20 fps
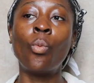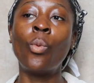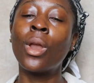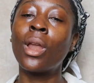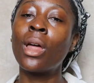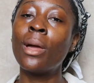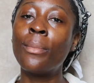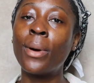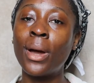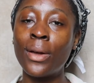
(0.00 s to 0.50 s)

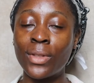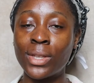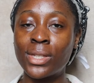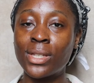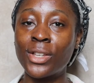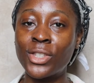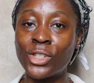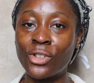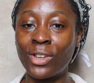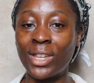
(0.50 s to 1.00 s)
will I buy the
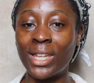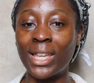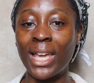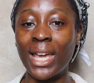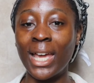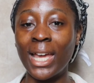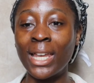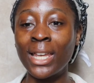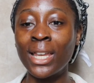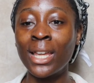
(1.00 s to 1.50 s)
sunscreen
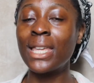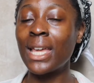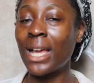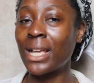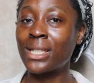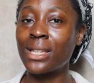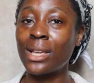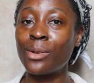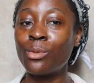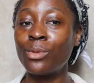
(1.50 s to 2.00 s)
again?
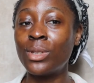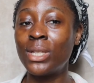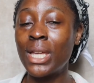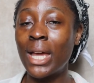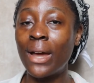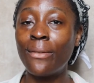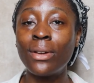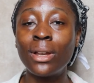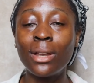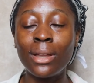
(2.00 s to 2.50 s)
Yes, I will
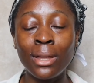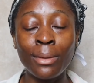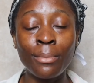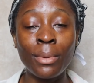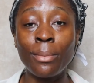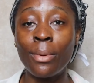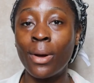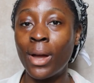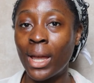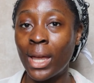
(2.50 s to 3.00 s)
definitely
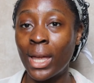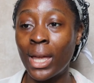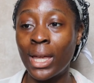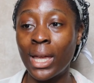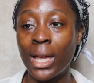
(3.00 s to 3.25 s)
be buying it